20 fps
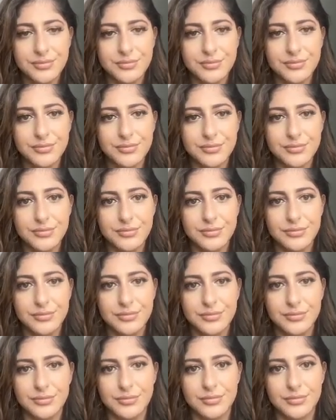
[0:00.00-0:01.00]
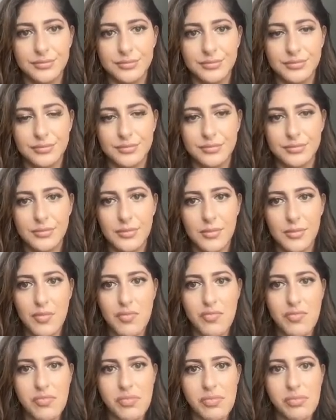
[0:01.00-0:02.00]

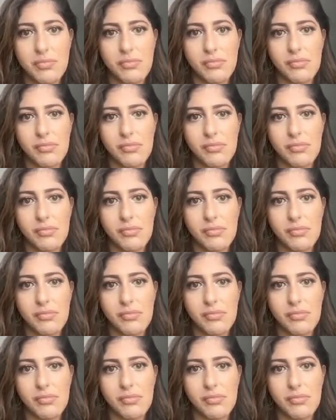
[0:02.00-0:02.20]
(silent)